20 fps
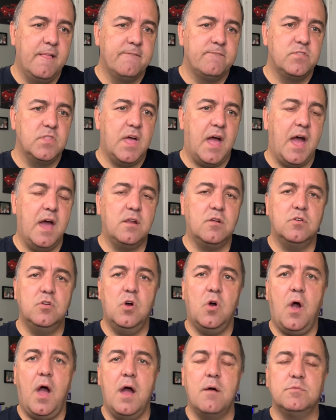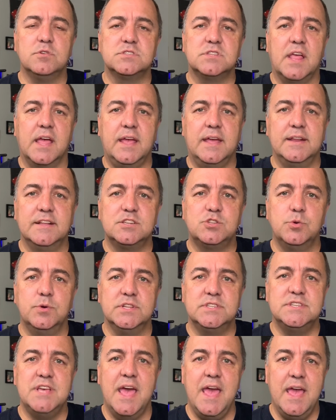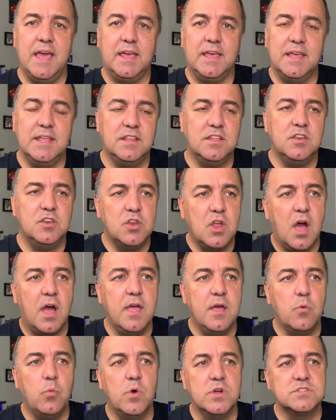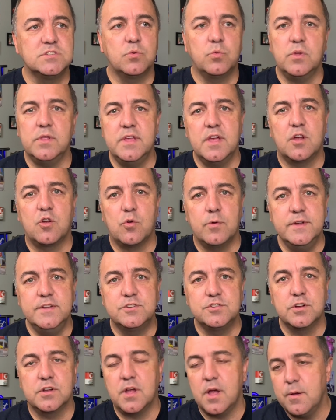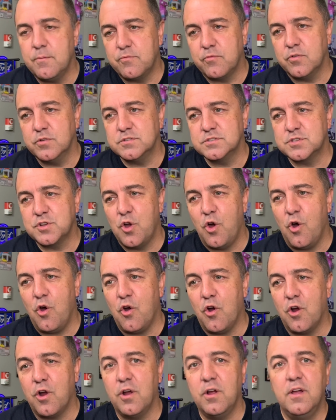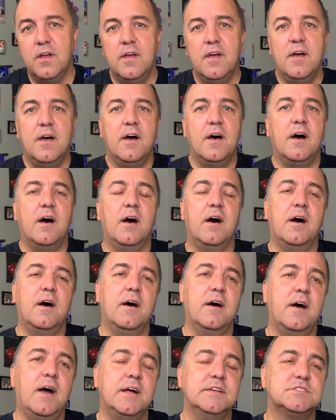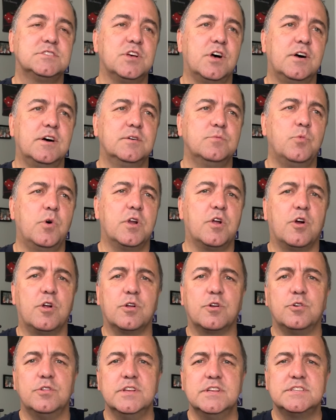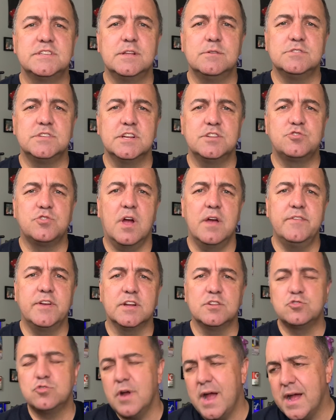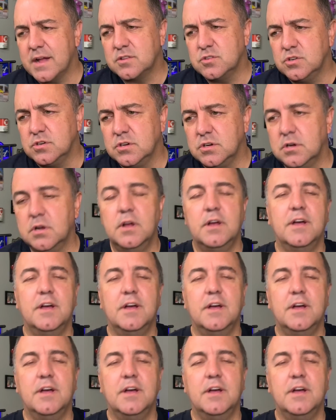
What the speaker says: I don't know, I almost liken it to a tank. It wasn't really a creature comforts car. I saw in one article, they said it was like driving a tractor.